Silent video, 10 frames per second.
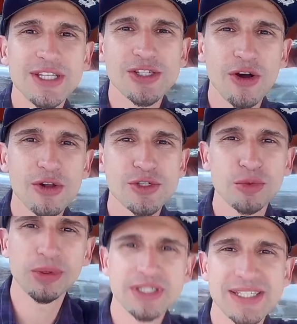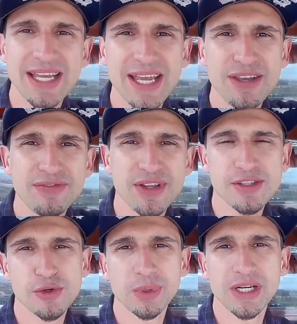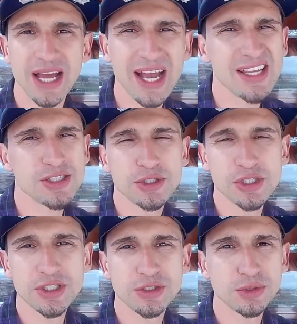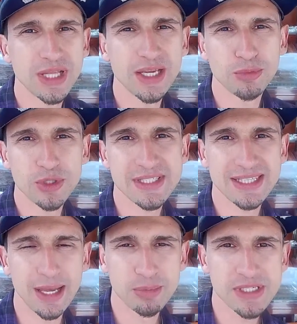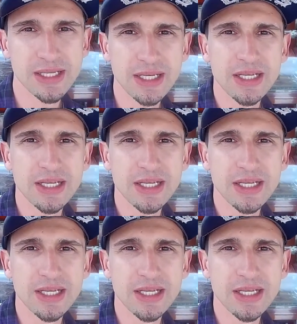all super safe and super nice. You just need to take more steps.